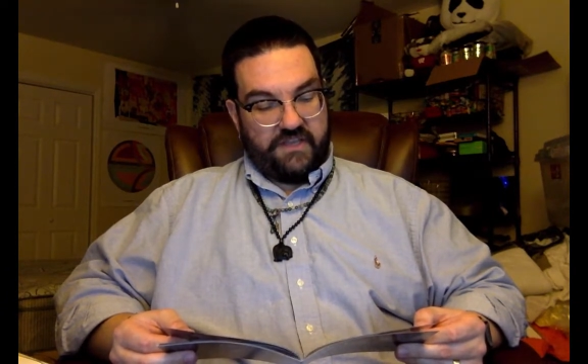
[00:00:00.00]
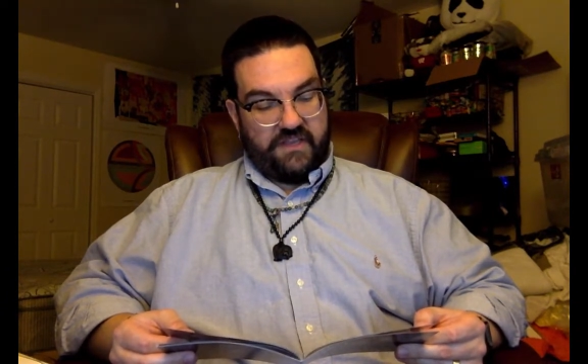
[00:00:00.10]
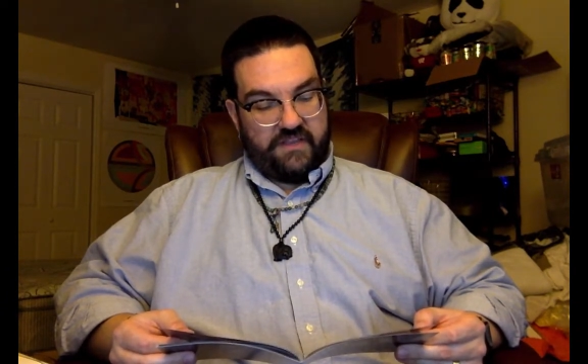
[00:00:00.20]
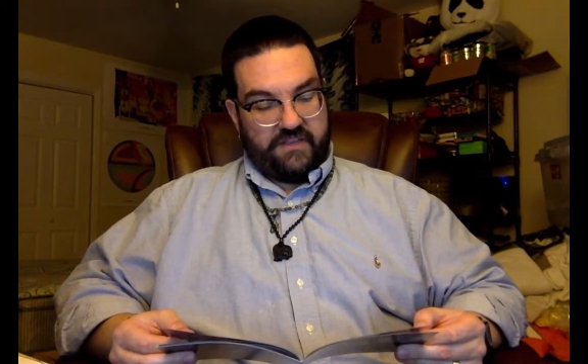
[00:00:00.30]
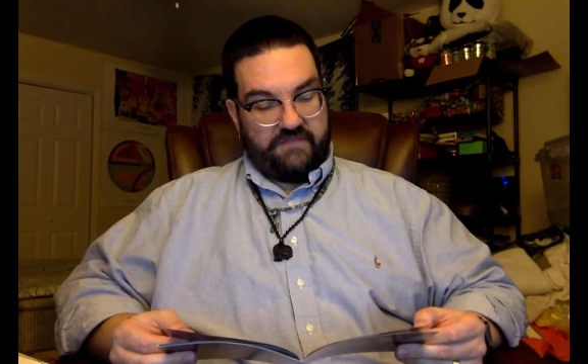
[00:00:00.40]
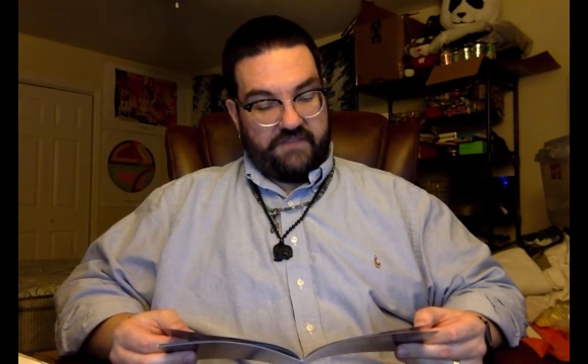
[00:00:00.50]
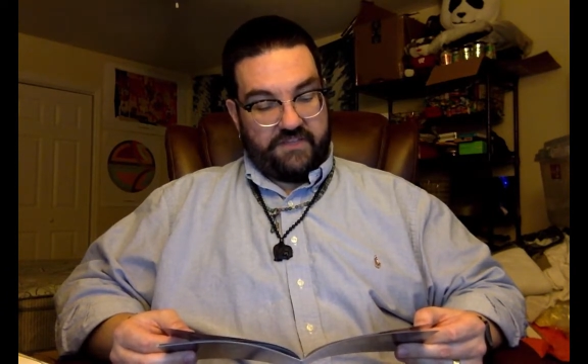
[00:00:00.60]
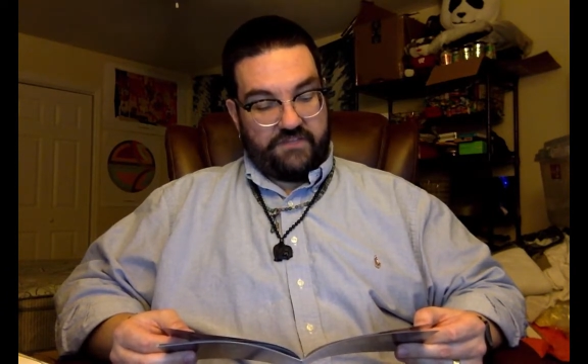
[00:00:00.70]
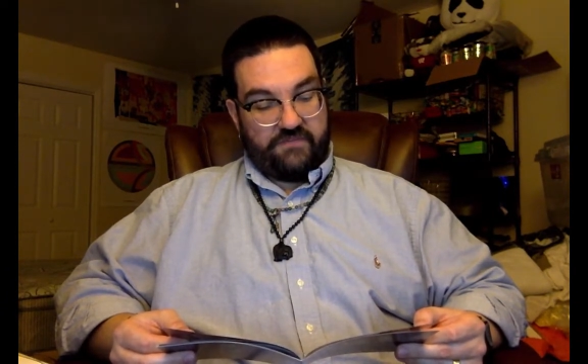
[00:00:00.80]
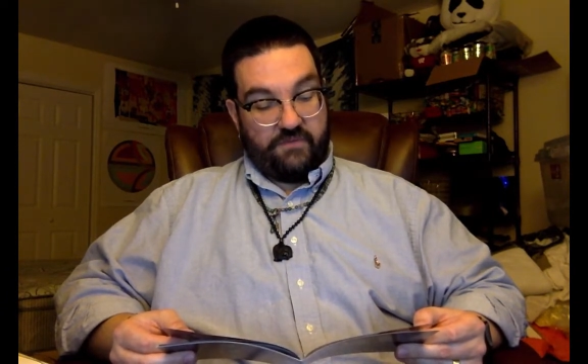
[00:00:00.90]
in the
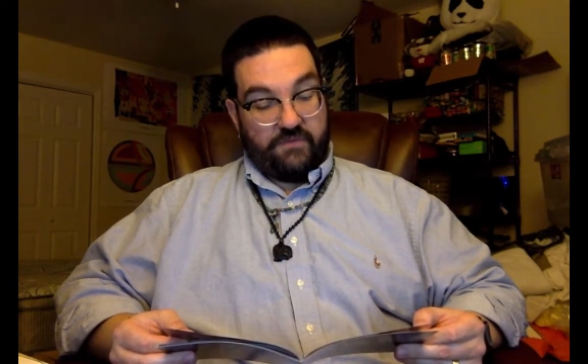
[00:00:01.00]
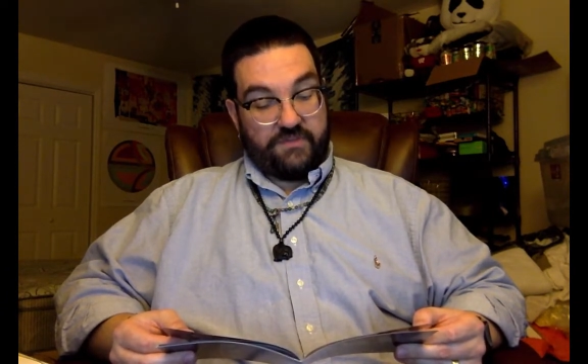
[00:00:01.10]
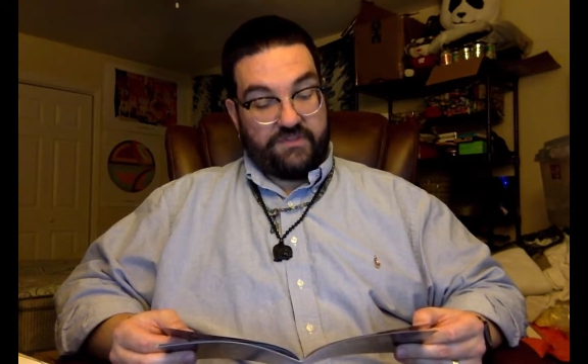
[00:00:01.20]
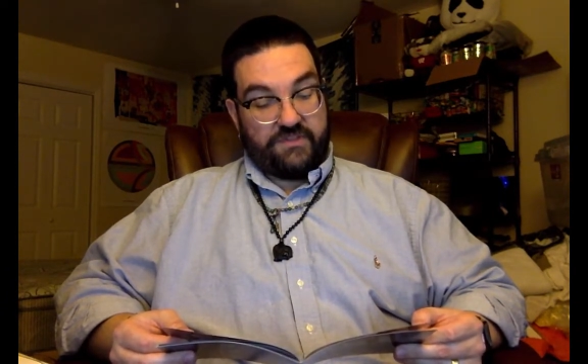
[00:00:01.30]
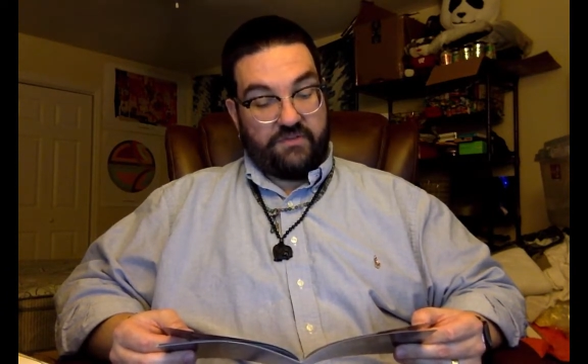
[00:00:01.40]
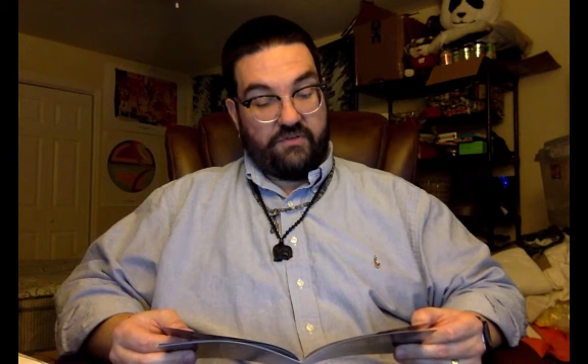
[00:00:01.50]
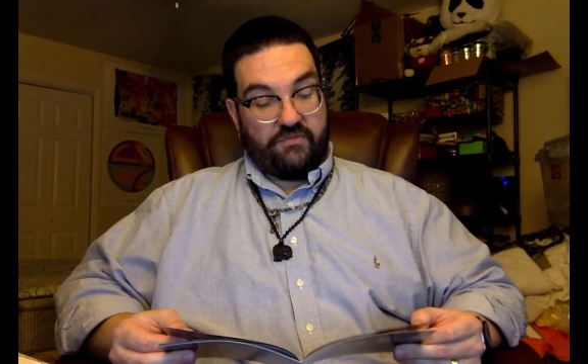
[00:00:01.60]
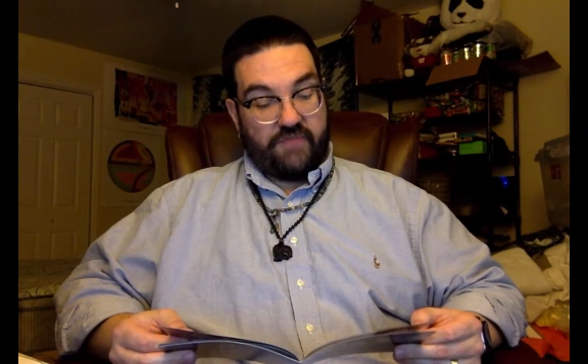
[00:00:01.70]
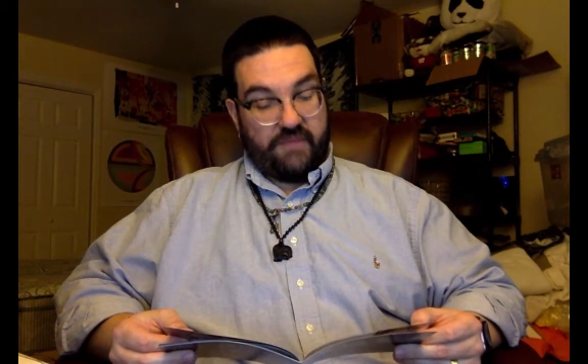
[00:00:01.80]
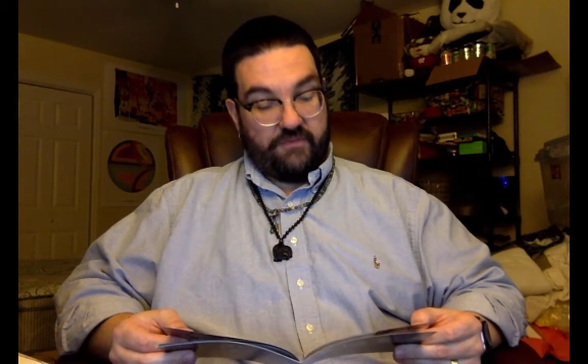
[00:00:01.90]
fashion-forward Soho
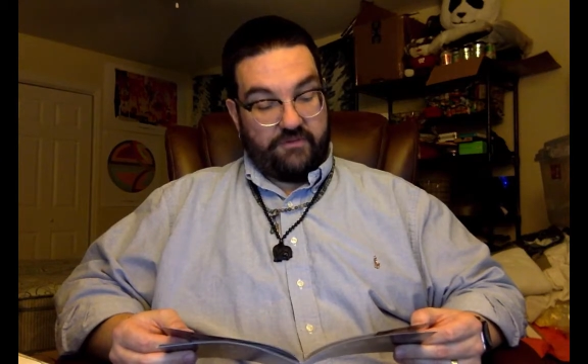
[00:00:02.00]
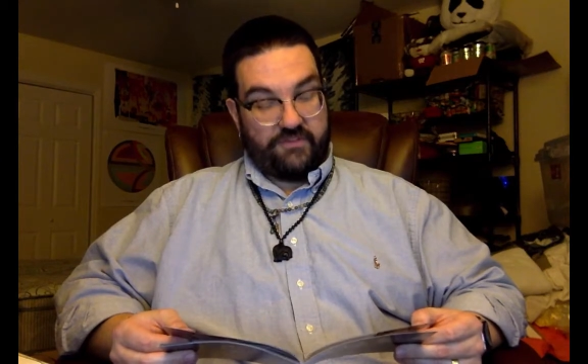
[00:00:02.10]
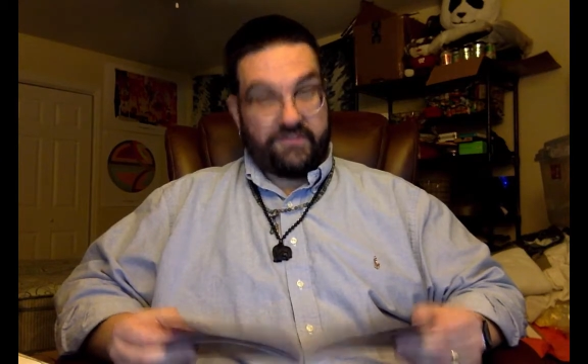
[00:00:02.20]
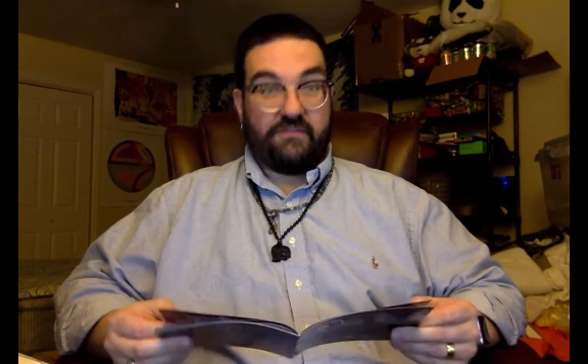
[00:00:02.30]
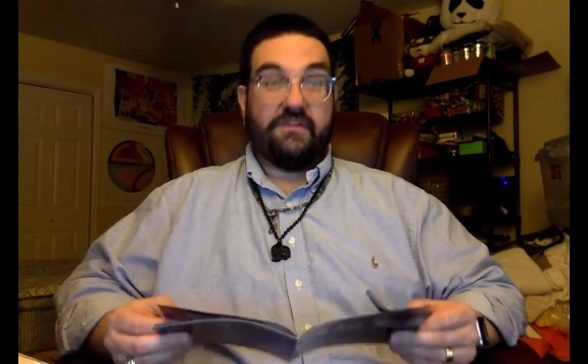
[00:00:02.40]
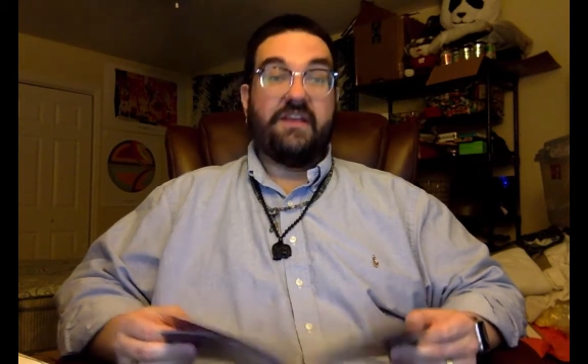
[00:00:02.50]
neighborhood. So,